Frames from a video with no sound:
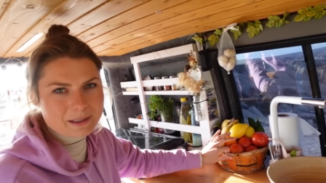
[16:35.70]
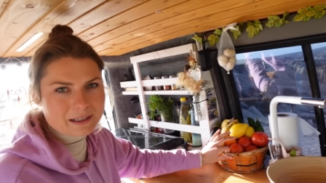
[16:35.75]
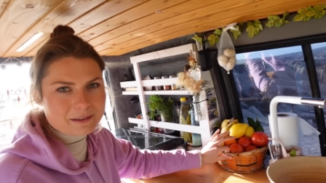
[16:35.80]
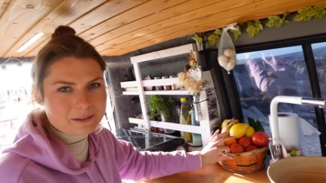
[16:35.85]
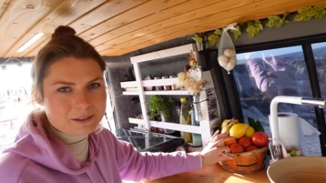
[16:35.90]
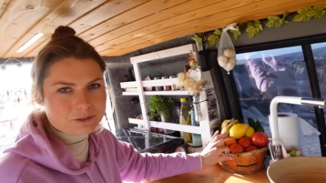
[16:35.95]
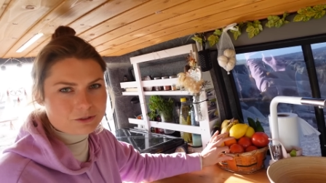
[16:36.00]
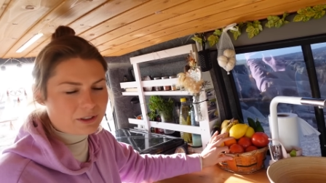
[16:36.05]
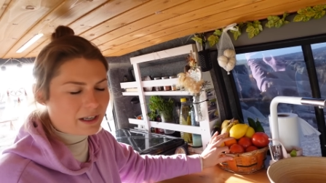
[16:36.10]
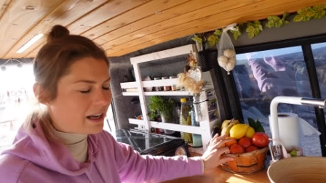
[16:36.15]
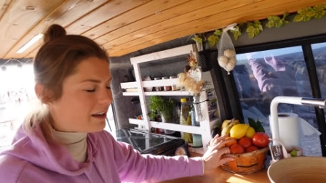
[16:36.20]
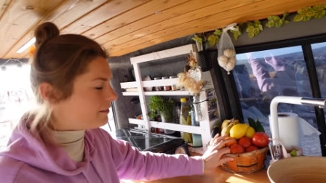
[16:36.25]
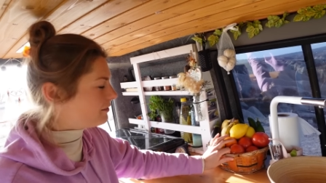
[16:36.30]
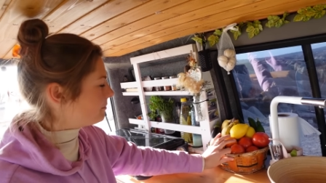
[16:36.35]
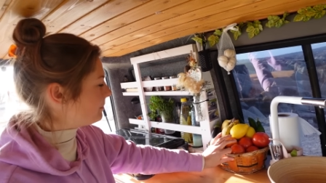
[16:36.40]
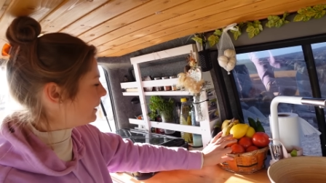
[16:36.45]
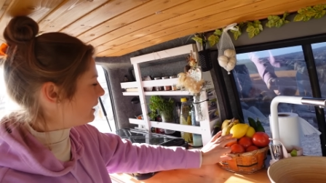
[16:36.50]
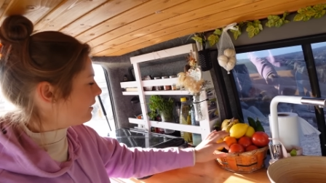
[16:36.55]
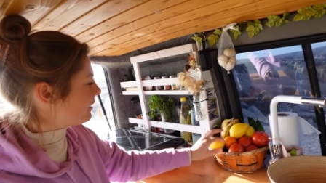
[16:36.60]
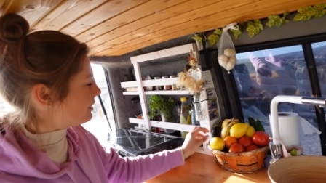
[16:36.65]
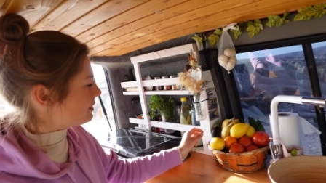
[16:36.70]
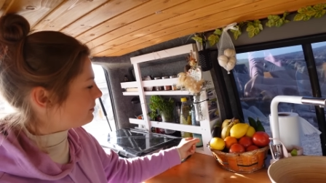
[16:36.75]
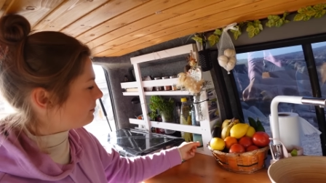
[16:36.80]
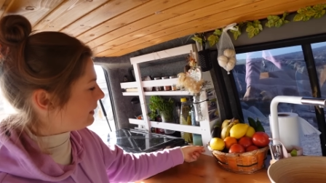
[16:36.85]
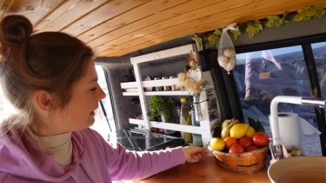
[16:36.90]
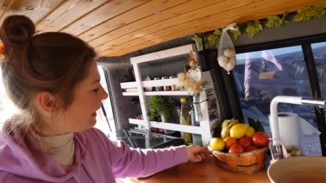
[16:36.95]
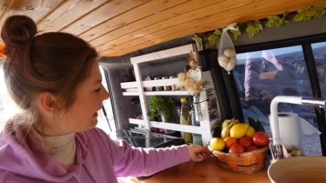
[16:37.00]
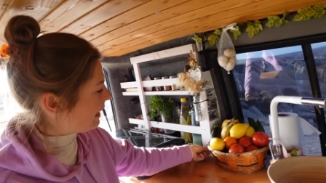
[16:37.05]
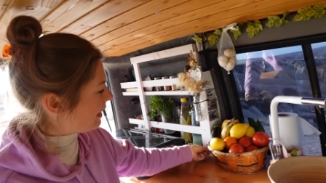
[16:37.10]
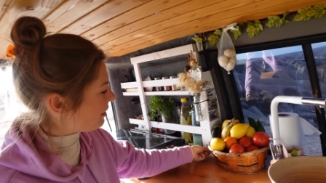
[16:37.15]
while we drive because
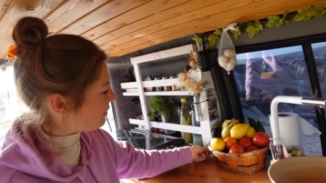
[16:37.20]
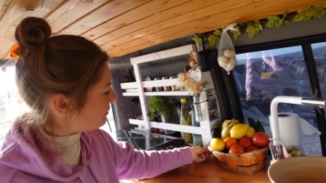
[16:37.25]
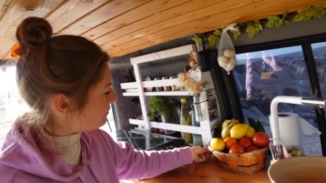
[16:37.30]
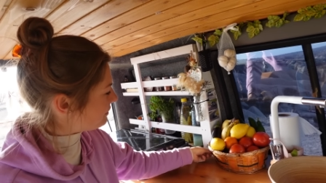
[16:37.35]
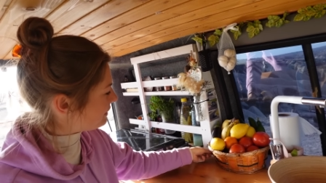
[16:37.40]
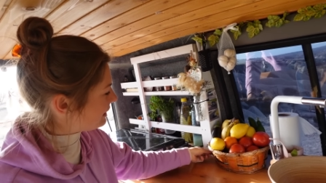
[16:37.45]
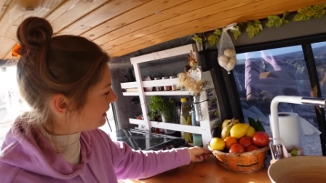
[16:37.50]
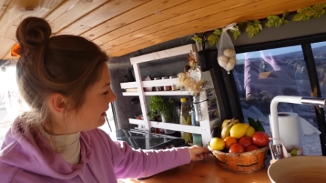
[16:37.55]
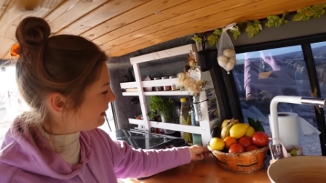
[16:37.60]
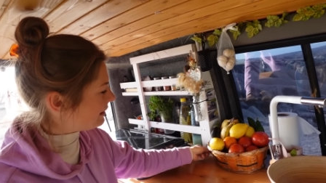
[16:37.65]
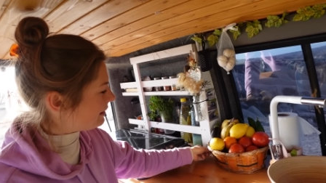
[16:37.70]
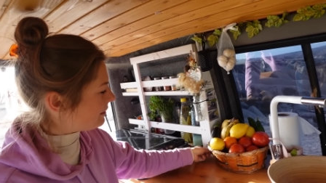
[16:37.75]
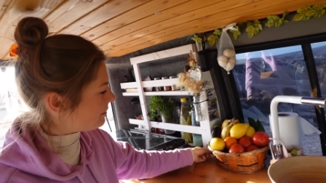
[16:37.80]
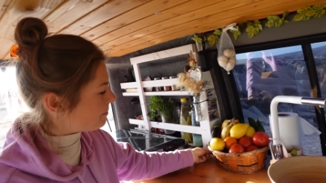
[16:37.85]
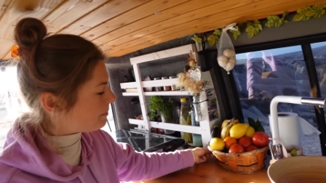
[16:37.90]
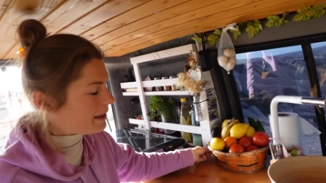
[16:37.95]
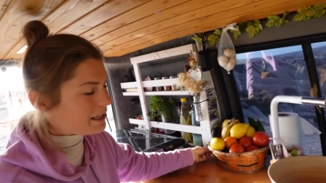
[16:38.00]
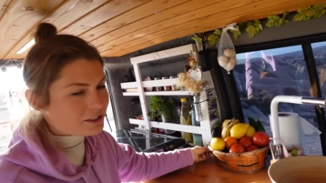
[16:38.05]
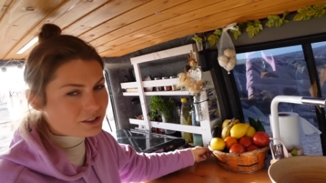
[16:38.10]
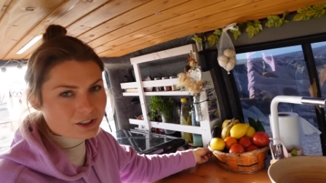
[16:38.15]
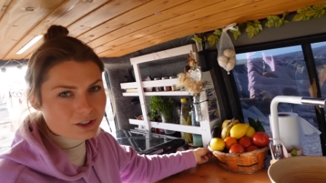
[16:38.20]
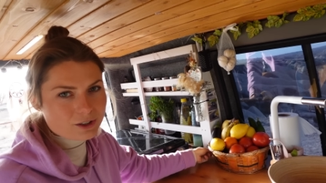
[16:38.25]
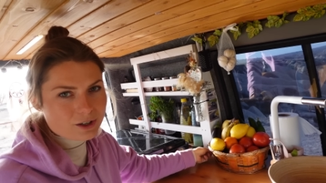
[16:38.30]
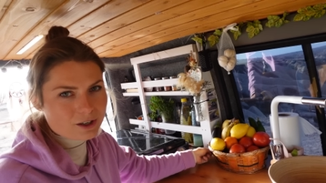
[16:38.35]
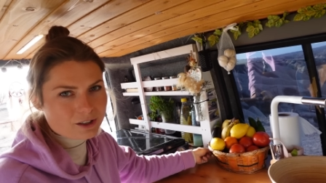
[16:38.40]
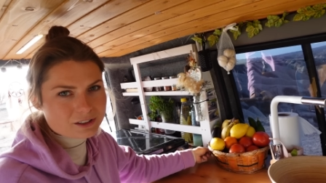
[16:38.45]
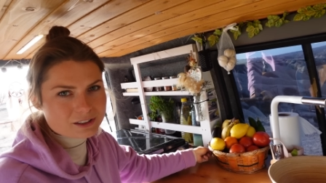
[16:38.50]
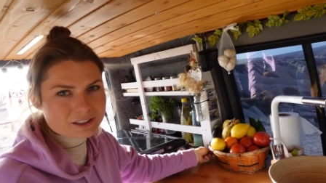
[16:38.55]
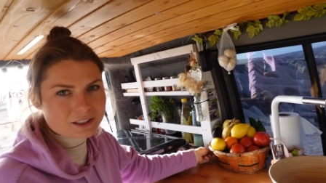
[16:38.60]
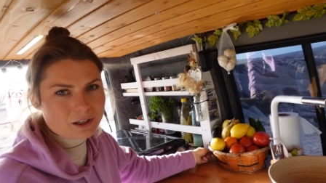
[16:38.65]
we have a bungee
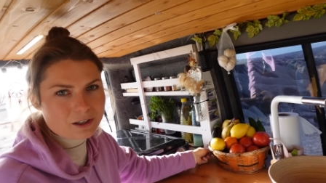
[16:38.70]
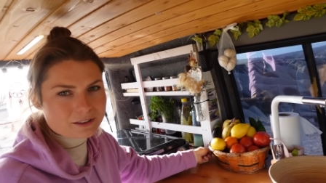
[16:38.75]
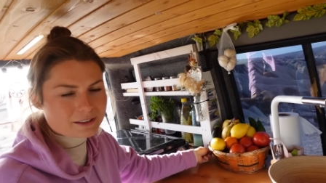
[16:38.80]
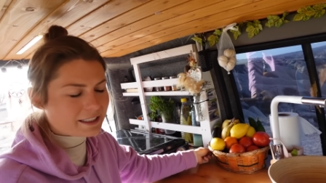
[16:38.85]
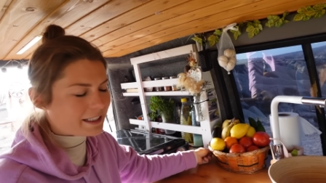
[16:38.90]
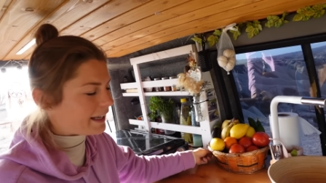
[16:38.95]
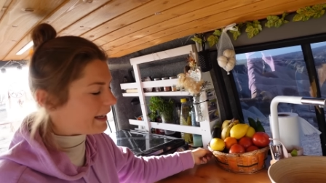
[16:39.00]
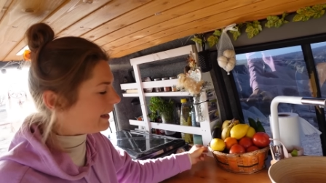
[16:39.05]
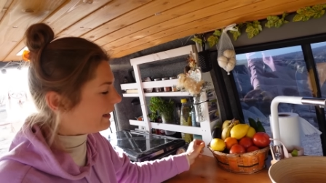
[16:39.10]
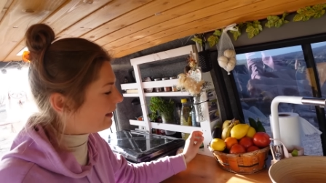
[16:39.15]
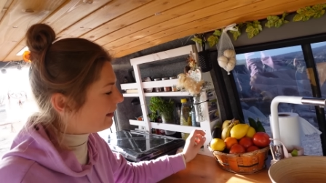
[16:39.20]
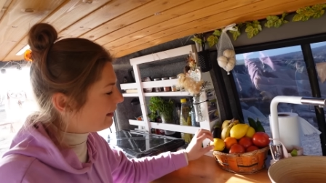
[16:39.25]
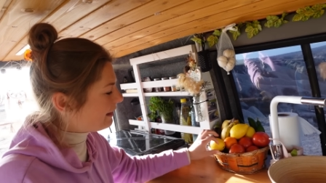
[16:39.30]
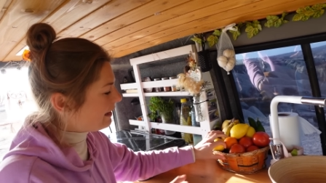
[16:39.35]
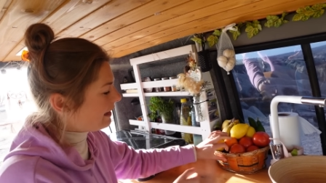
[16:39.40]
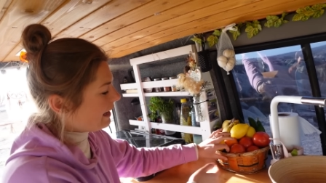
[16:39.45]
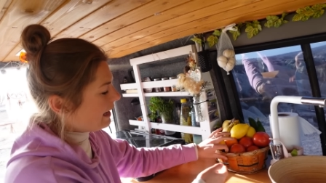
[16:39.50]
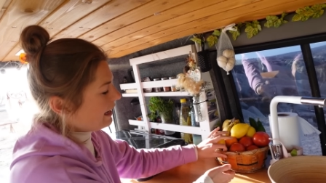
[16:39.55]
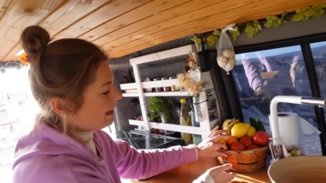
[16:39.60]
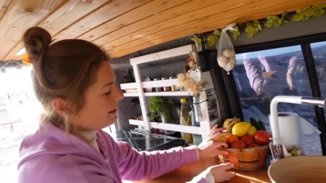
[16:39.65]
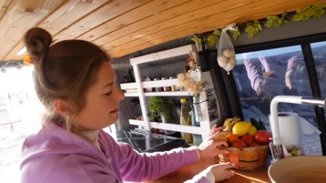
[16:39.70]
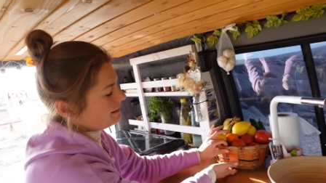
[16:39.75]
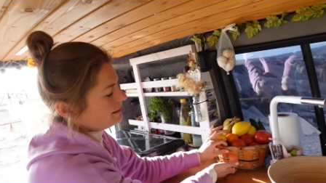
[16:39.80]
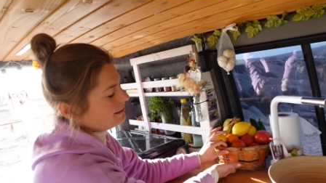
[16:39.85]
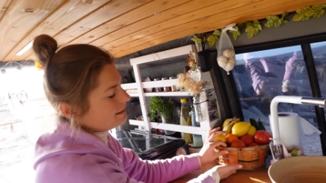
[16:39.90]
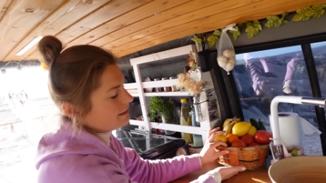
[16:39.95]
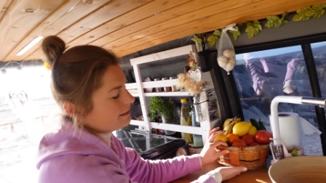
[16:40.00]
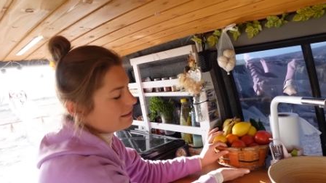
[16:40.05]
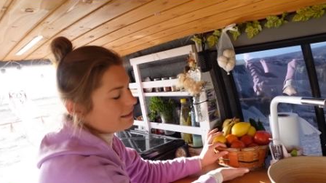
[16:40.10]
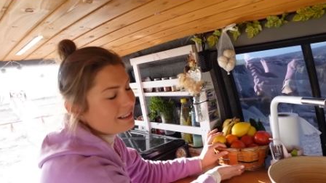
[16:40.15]
cord holding it
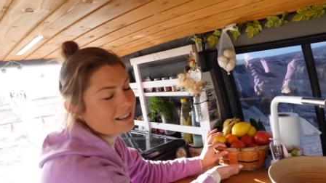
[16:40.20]
and